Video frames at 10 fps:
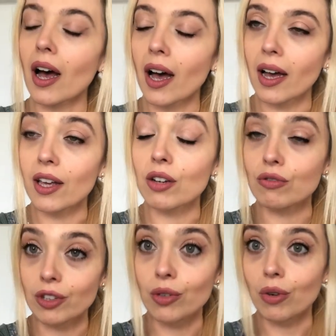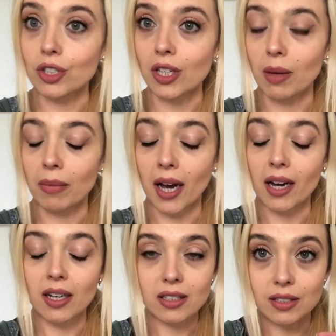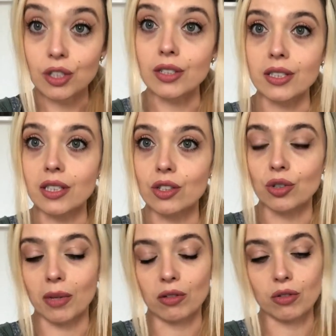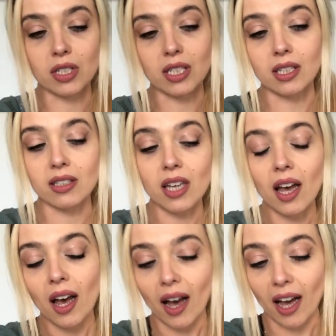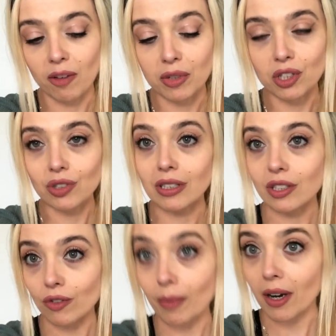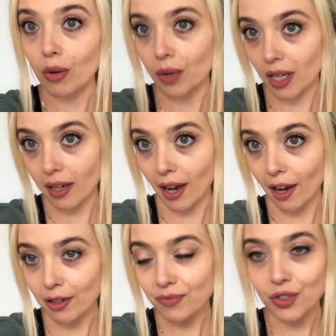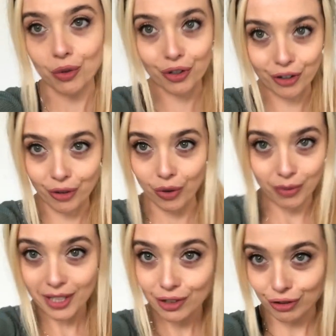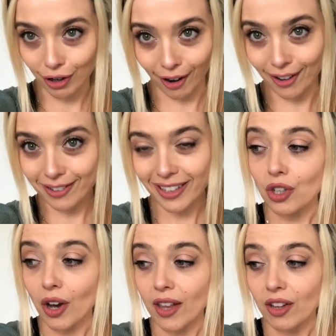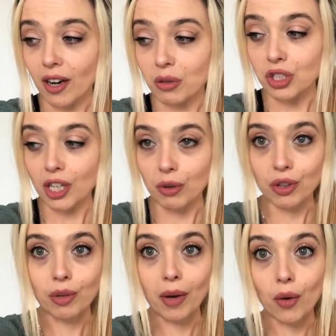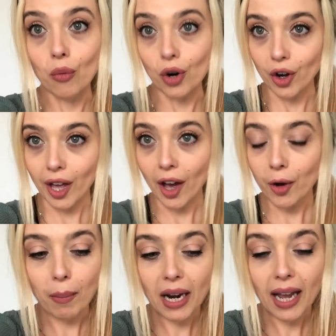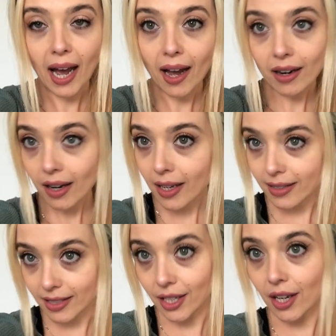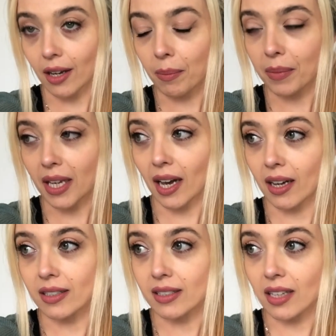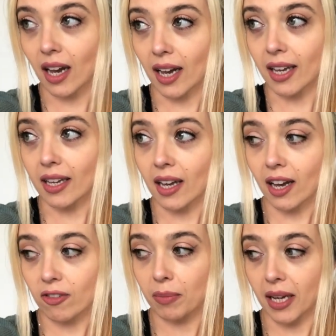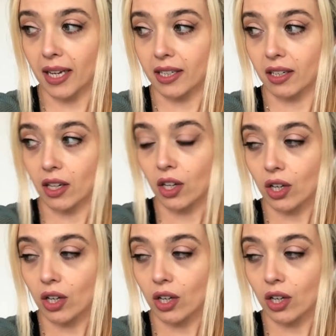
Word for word: I really want to get back seriously into my routines. I've been doing this for about a week now, so we're going one week strong. So I thought I would share with you my workout, but I had an idea because I have been